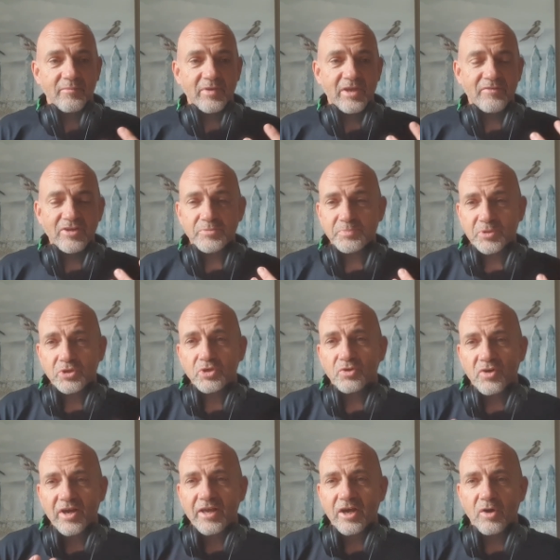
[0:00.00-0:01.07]
if it's pure
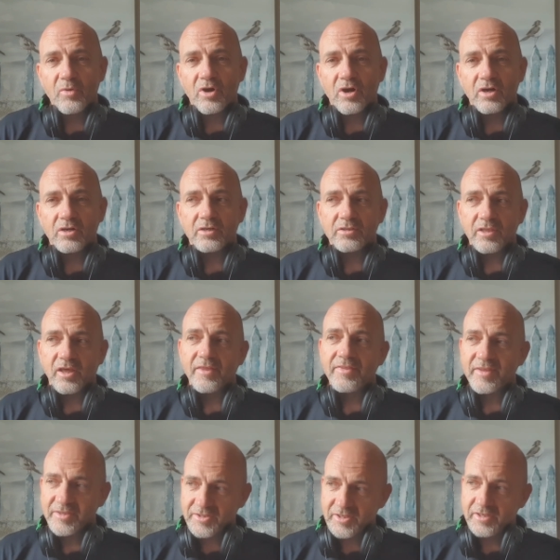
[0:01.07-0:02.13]
AOR like
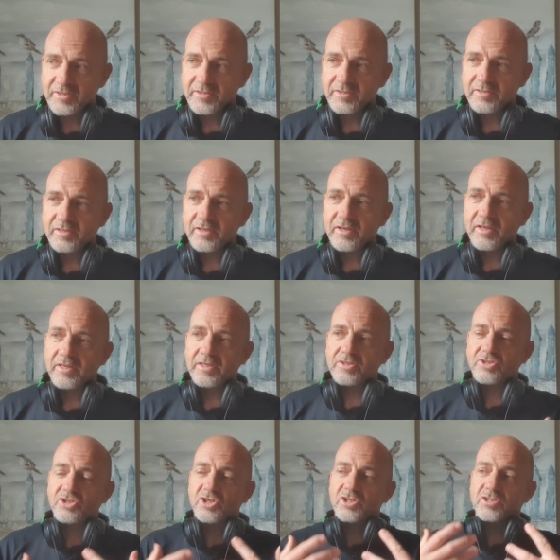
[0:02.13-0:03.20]
this is, and
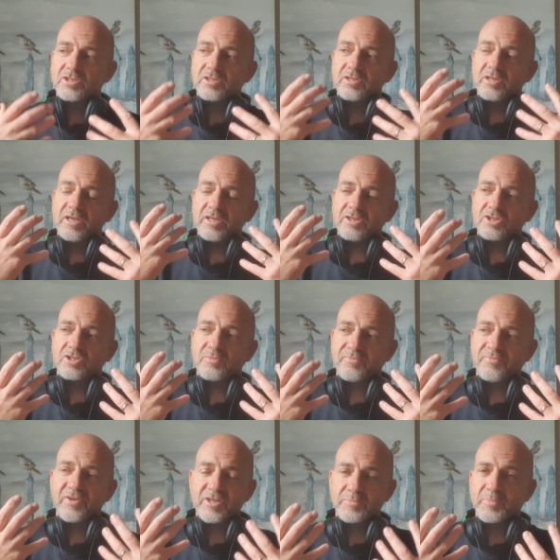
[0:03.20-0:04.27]
it just
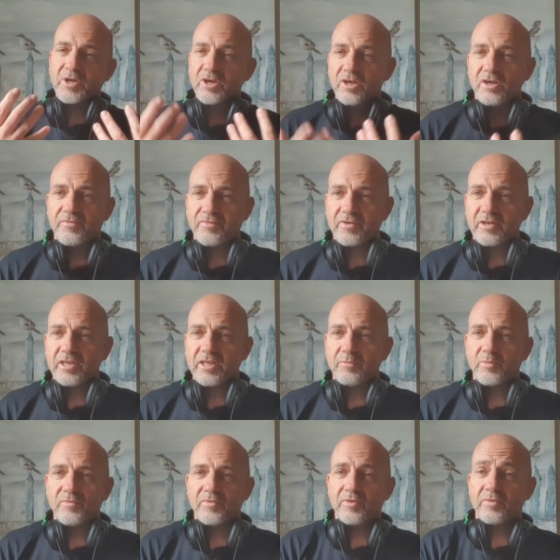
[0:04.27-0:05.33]
fits perfectly
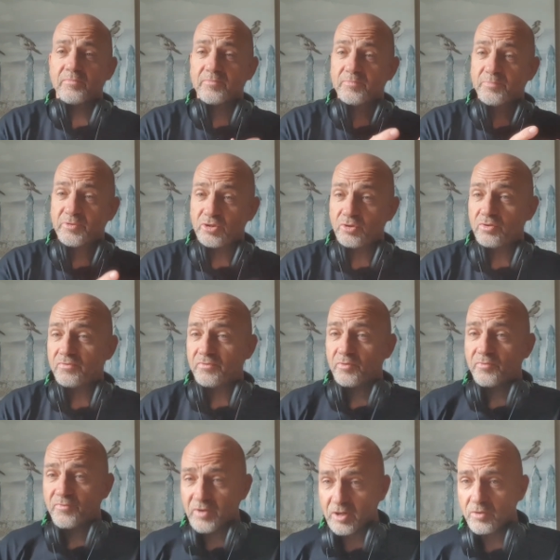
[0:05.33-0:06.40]
with a
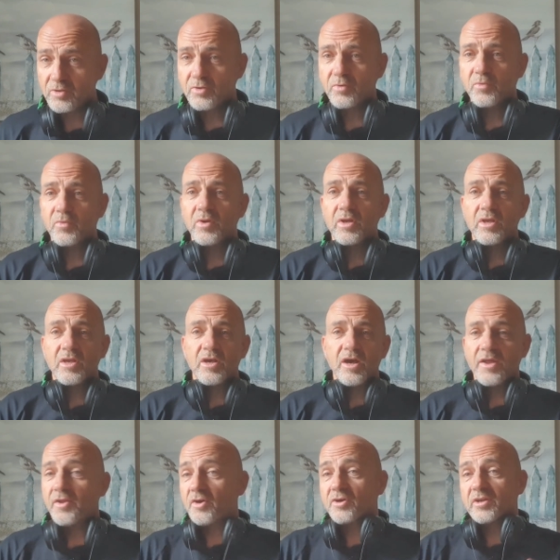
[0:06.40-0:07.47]
beautiful vocal,
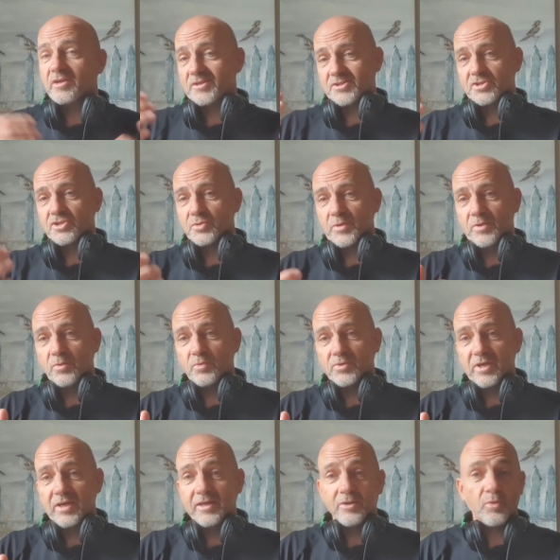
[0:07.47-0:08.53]
and I could listen to it all
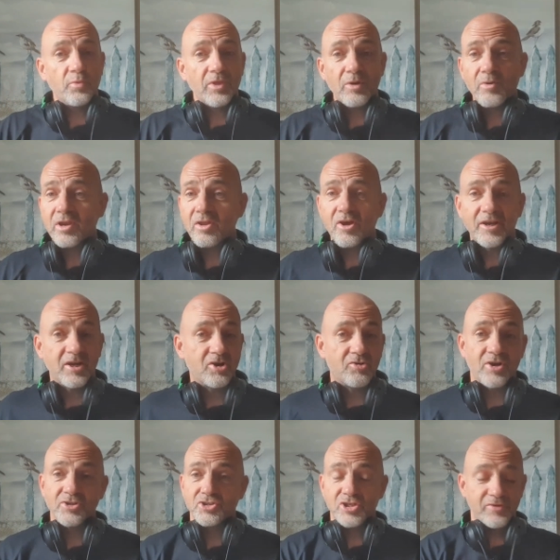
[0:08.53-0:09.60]
day. Although I like a
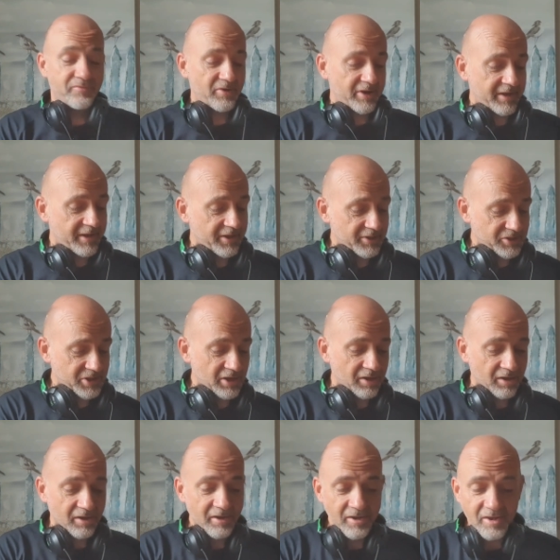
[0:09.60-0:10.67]
crunchy fucking
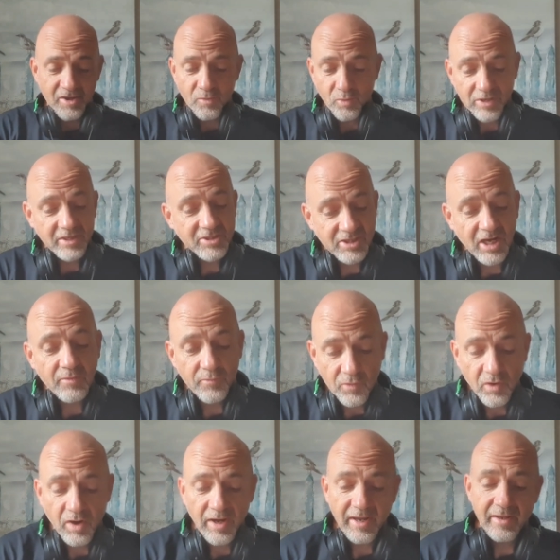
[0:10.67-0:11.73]
guitar, when it's done
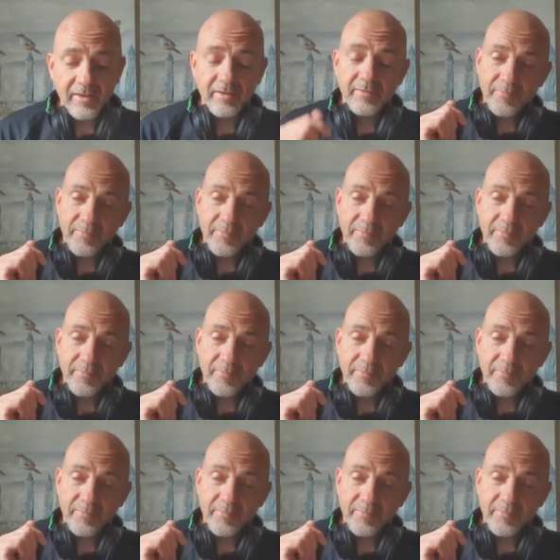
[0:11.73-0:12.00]
right,